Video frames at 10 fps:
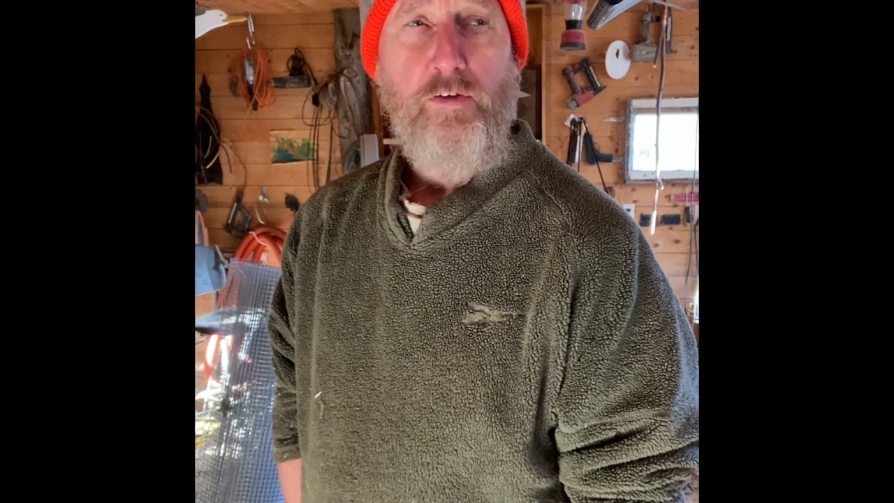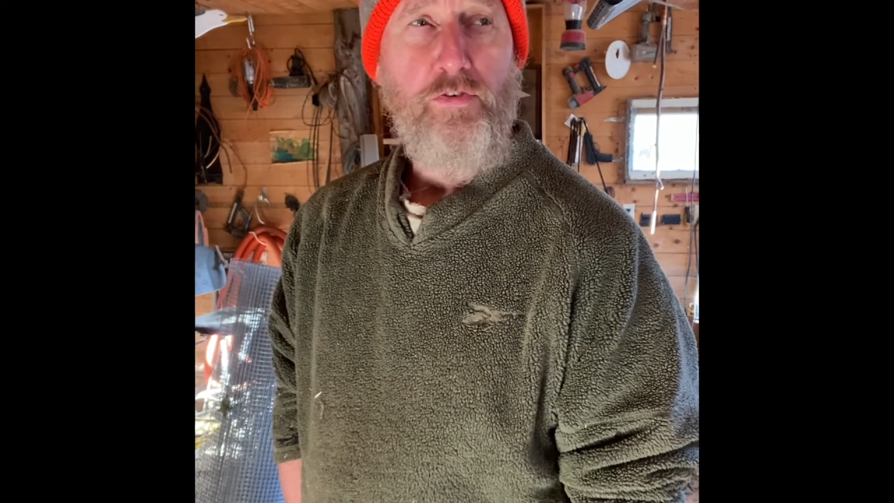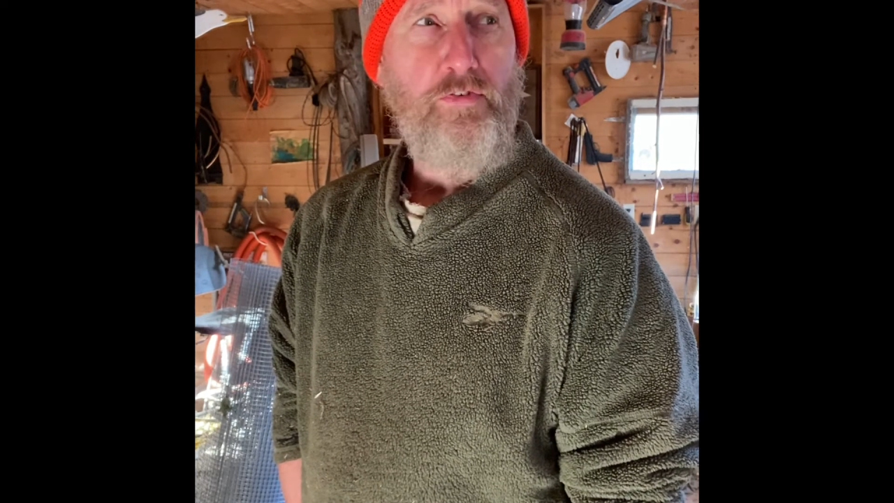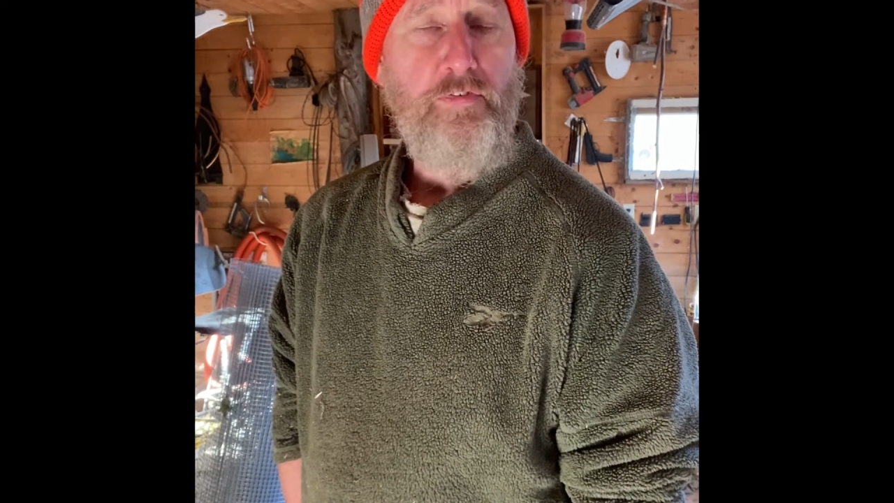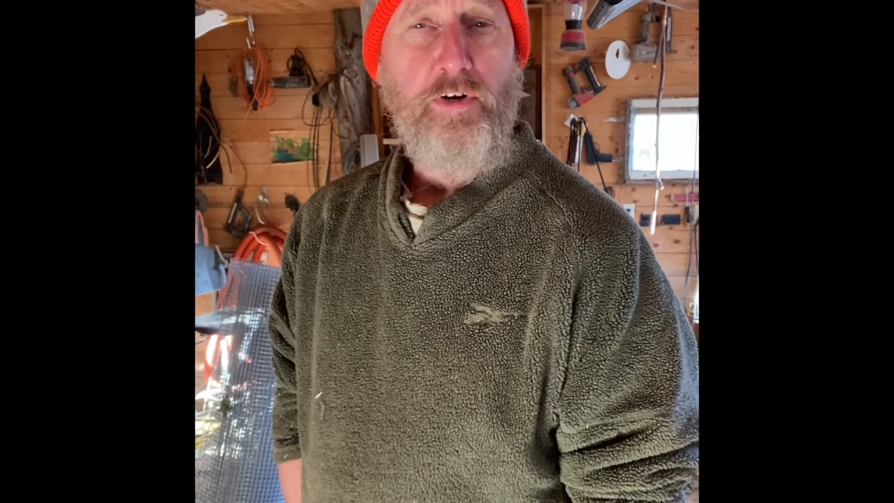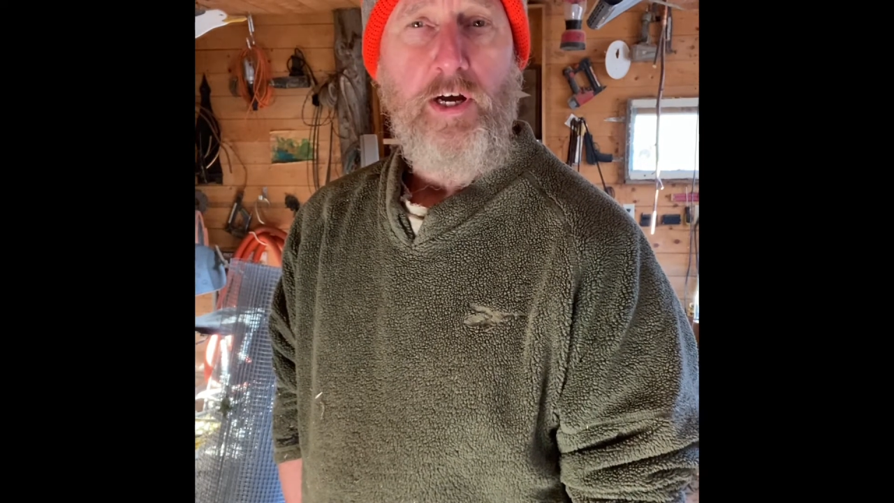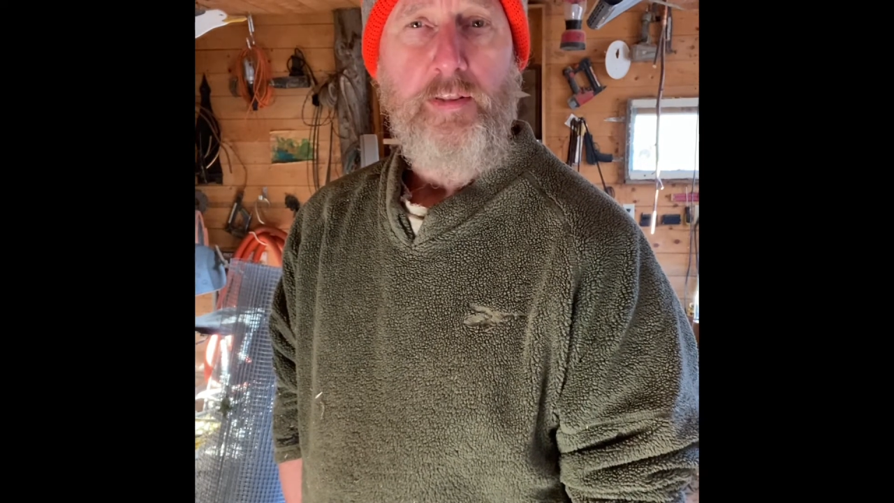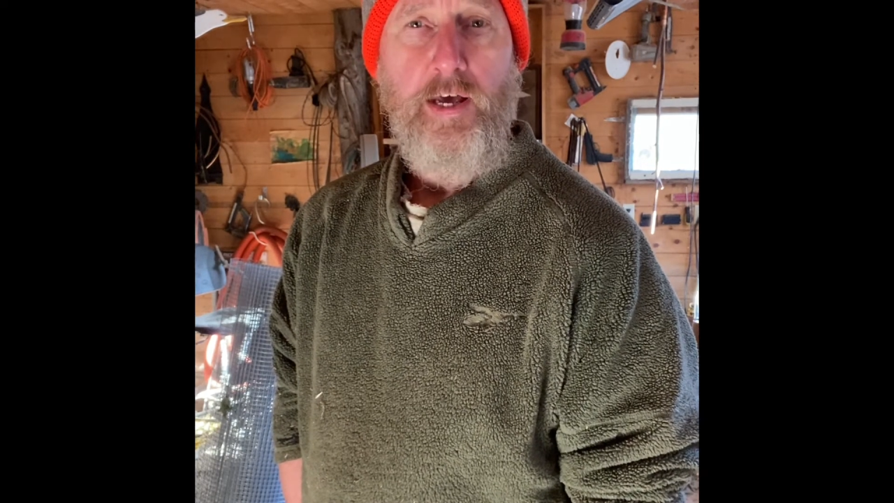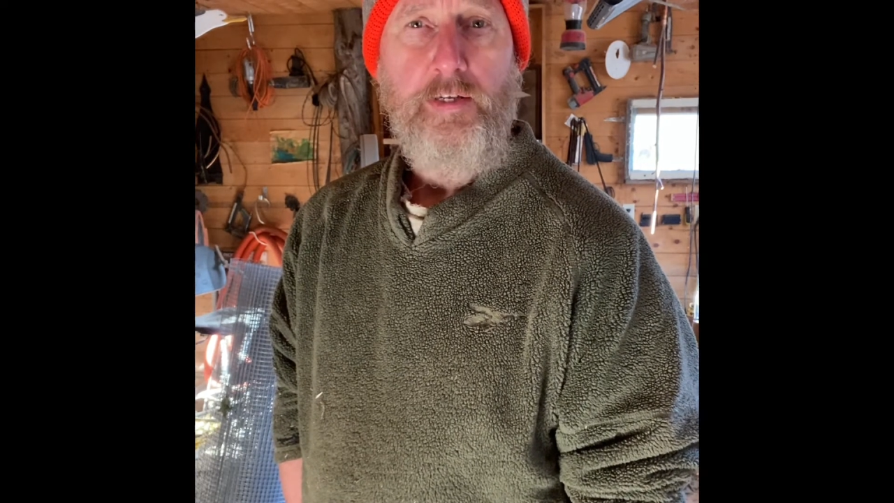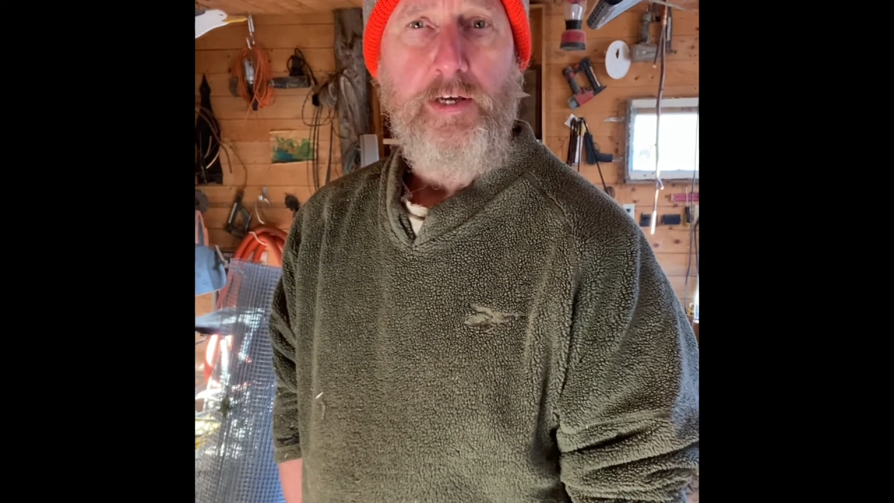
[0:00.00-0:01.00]
if you've ever cut
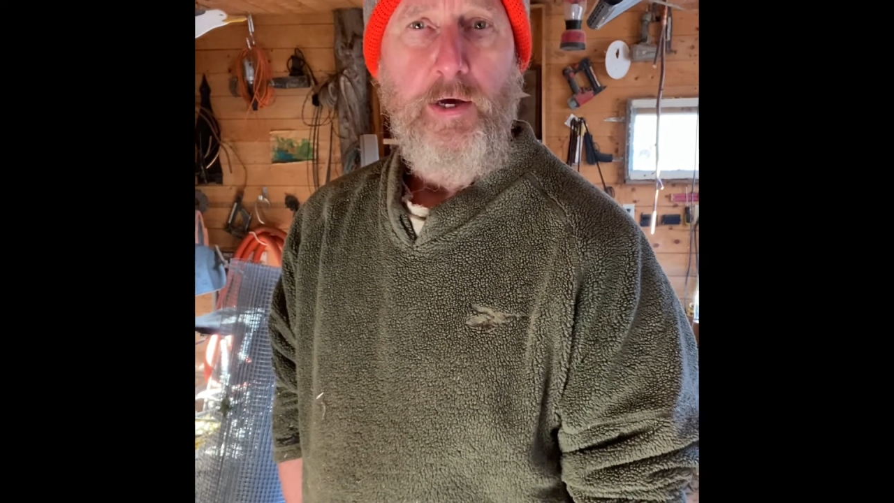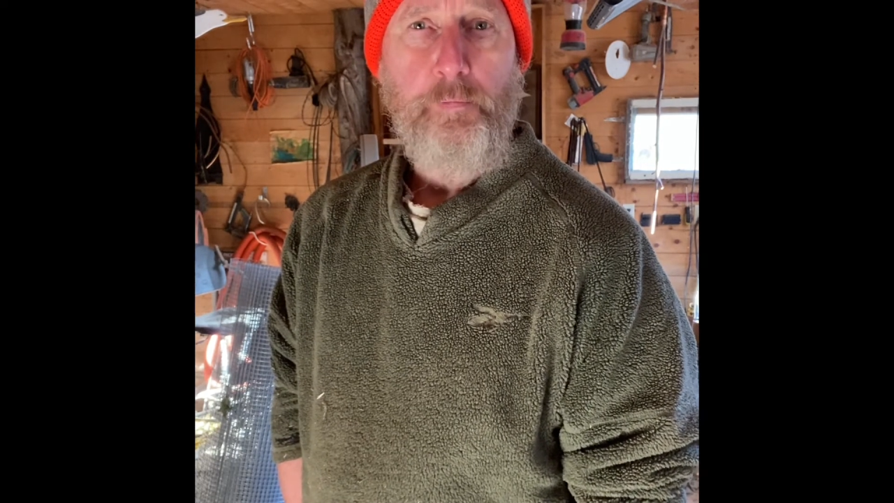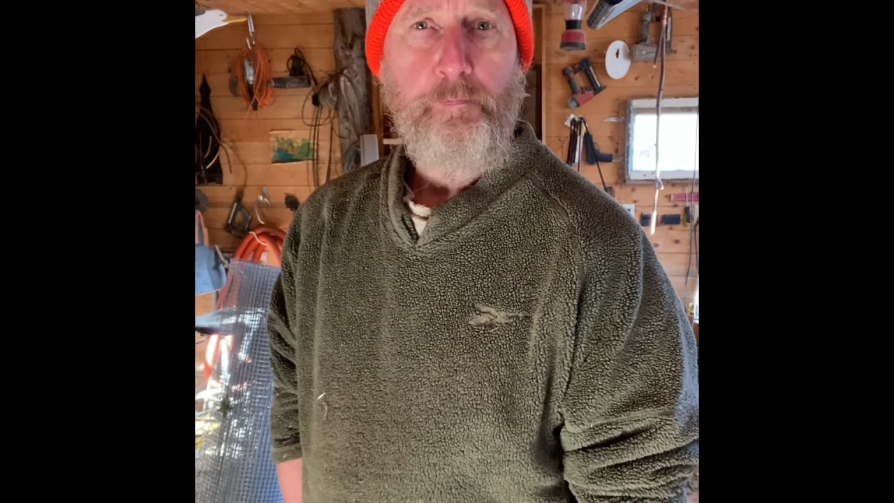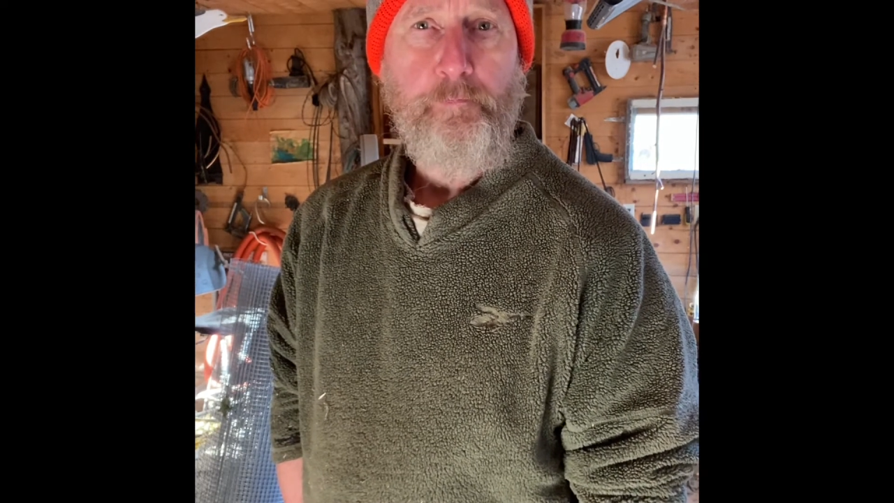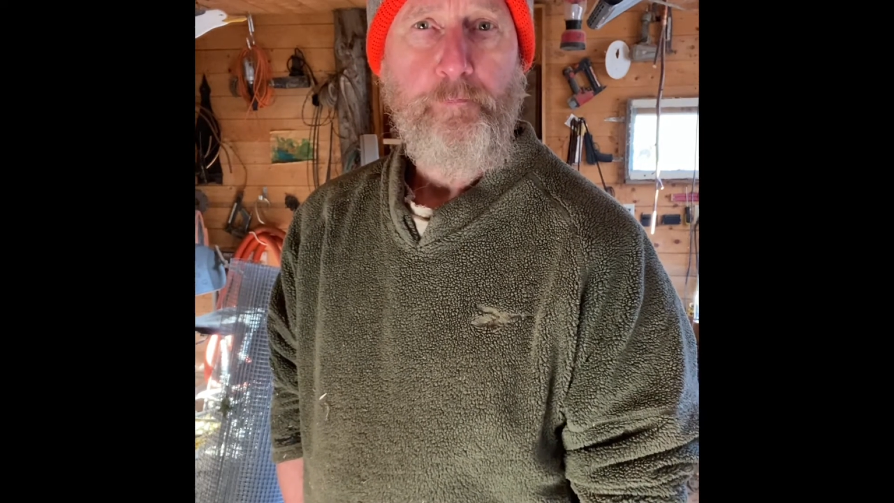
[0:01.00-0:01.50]
that down,